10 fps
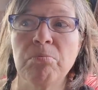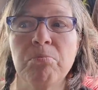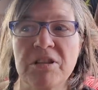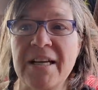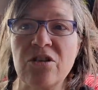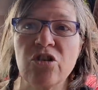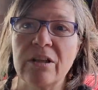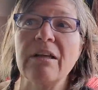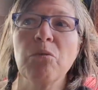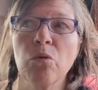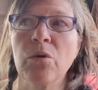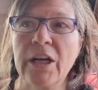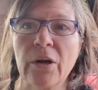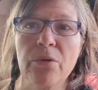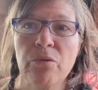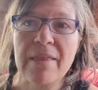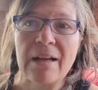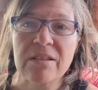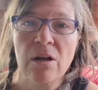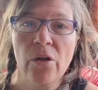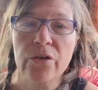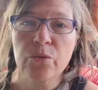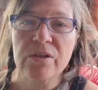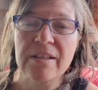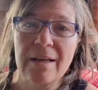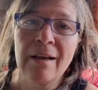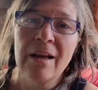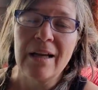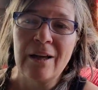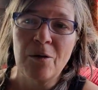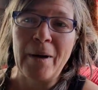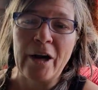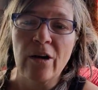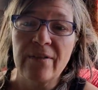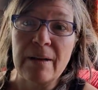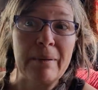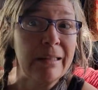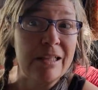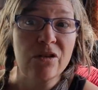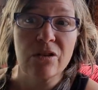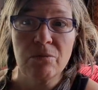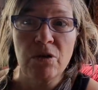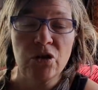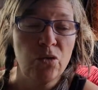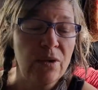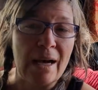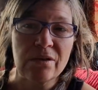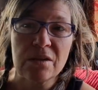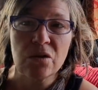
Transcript: potentially here three thousand dollars, we'll see, into my R V, but at least the two thousand.